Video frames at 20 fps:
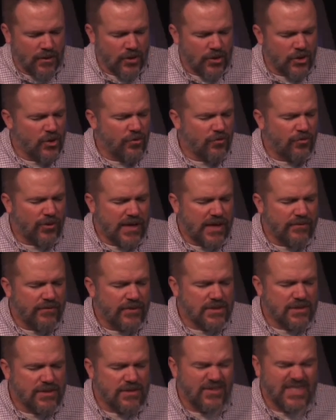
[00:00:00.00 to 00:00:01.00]
You forgive
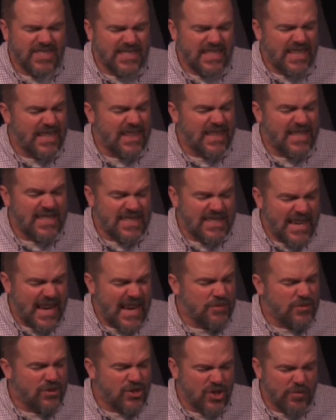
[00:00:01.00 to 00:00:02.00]
us of sinning the
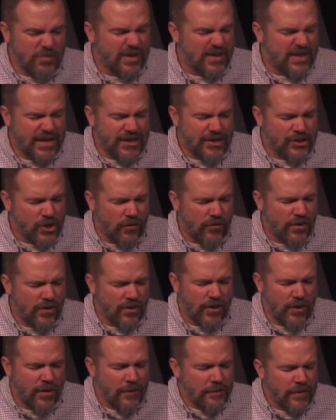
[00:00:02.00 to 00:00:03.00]
same stupid things over.
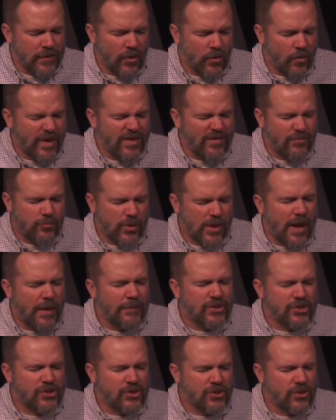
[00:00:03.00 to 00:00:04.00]
We've
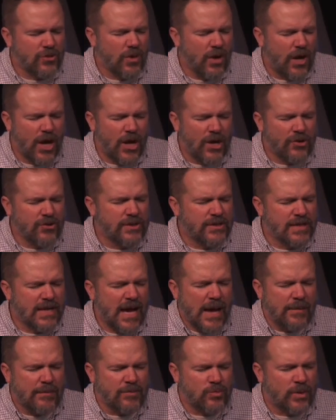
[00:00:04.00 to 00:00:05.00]
promised you 100
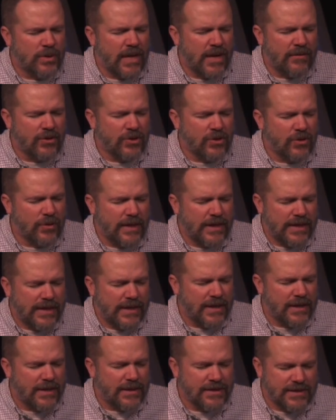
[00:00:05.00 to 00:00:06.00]
times we'll never do it
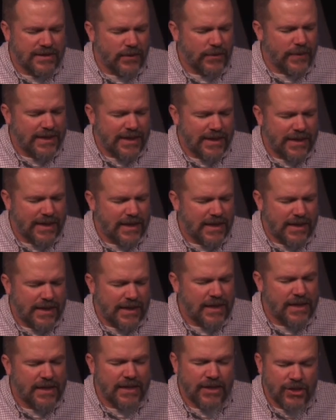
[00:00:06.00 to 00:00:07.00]
again until we did it
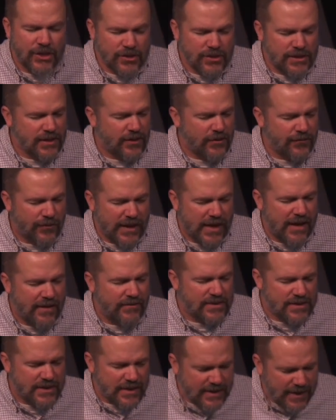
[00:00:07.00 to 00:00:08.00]
again, and you still forgave
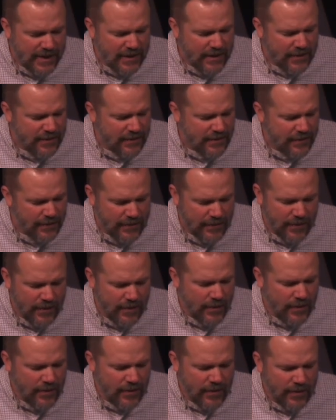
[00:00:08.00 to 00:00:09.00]
us again.
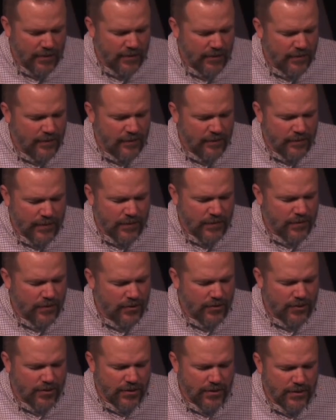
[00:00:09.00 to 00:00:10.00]

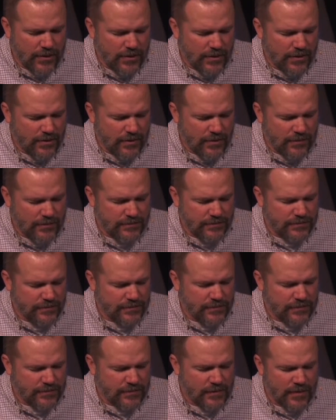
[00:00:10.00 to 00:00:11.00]
You're good,
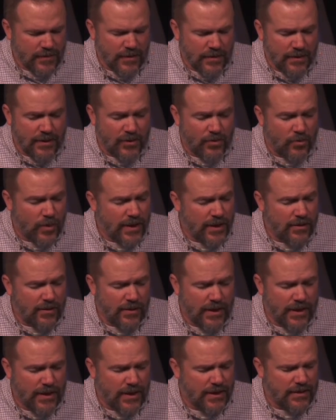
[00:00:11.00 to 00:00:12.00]
and we are
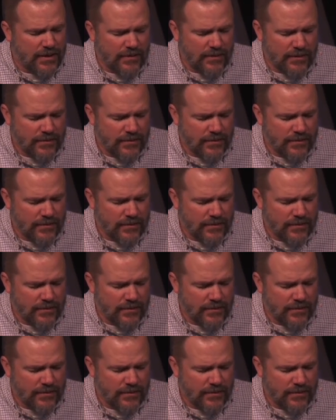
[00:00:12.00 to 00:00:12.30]
not.